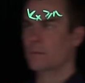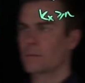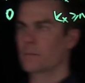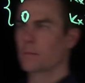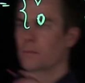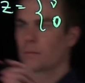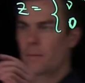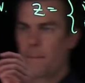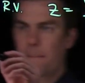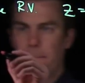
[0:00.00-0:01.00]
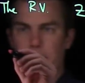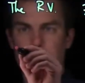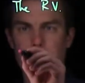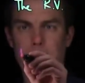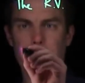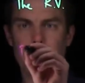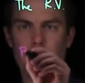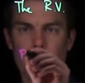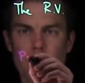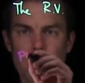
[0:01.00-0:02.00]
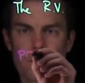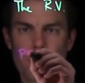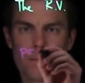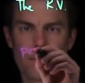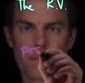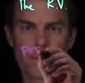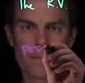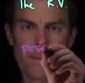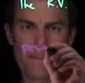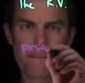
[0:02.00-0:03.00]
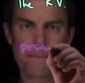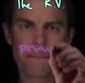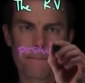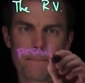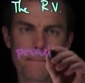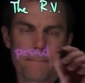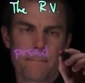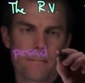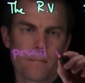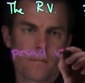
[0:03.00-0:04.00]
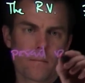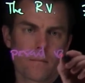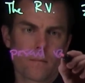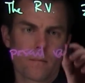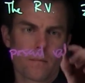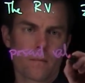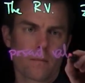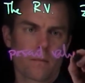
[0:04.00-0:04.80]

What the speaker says: No one is speaking in this clip.